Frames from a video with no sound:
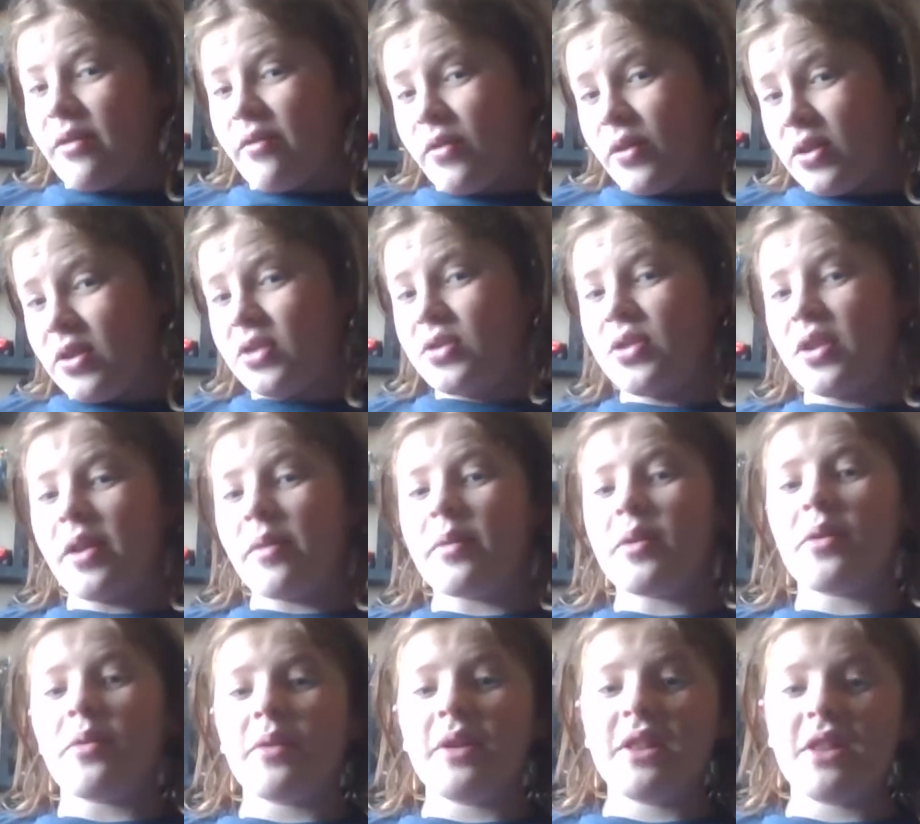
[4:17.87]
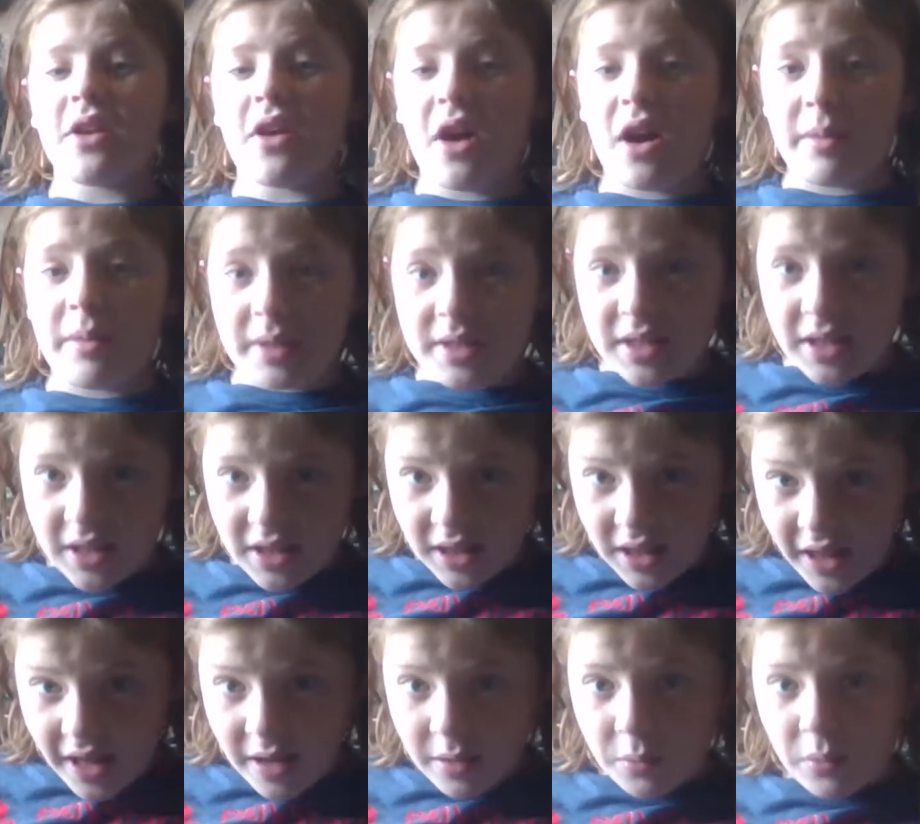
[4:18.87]
For this one, I'm gonna read the comics
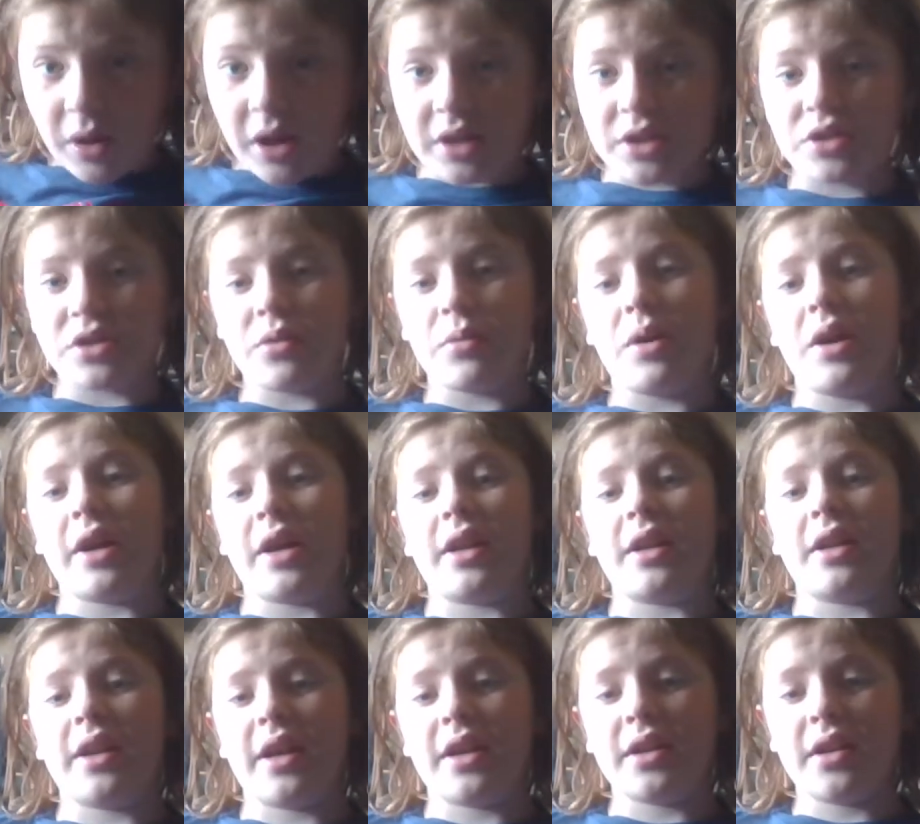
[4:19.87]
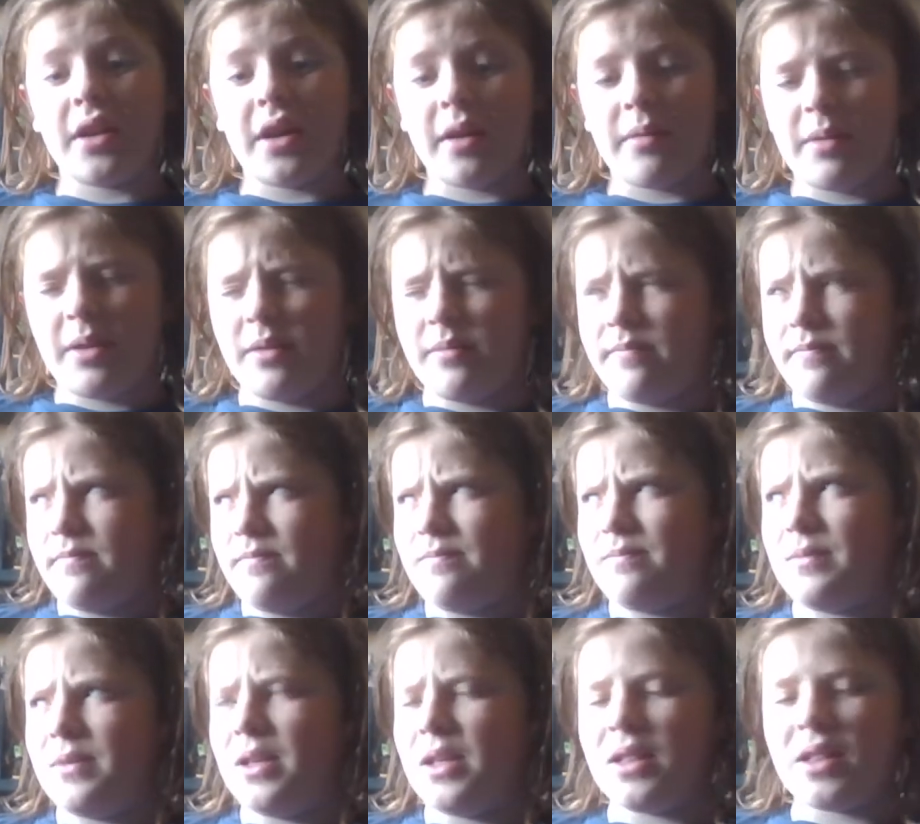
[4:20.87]
and then watch the Walking Dead. I mean,
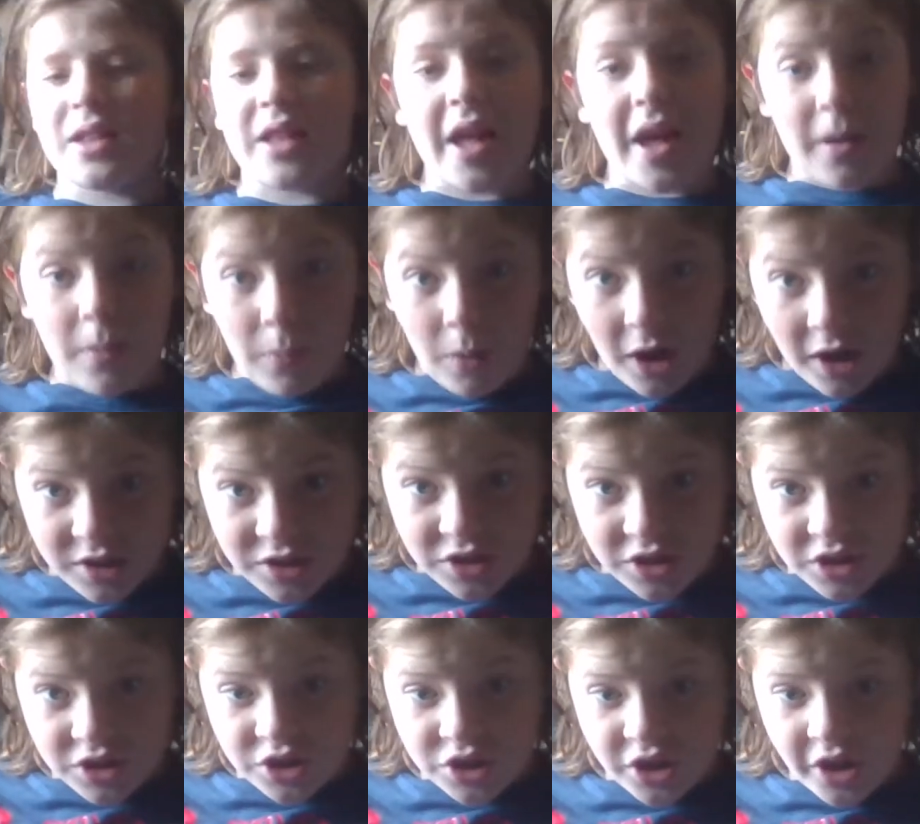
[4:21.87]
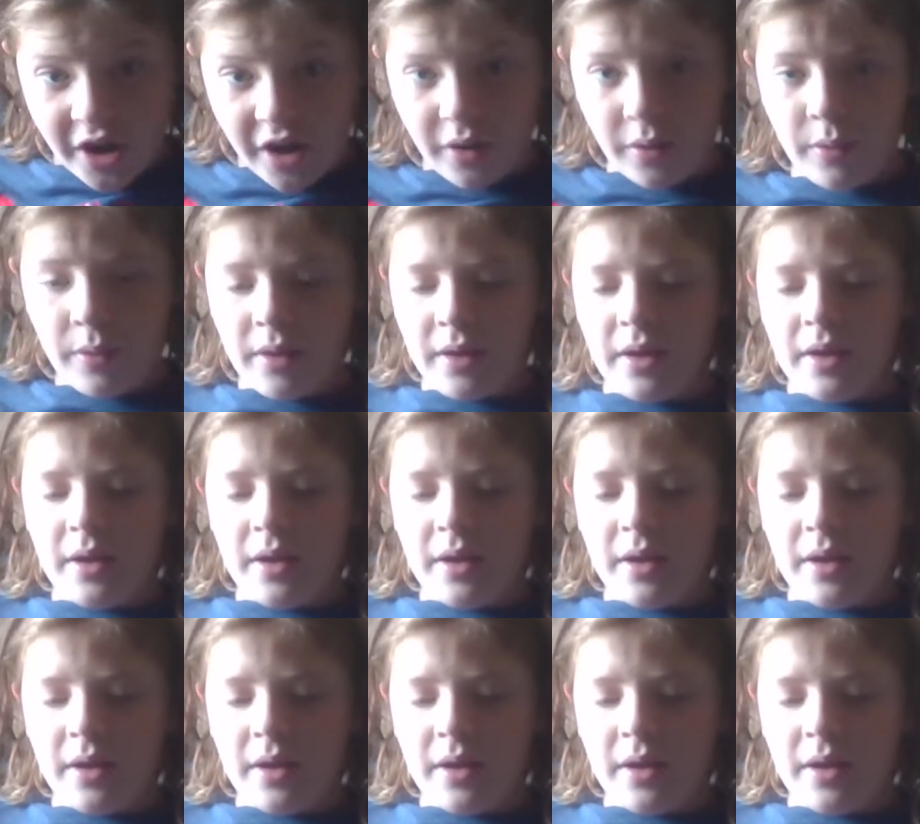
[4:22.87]
and then watch the show.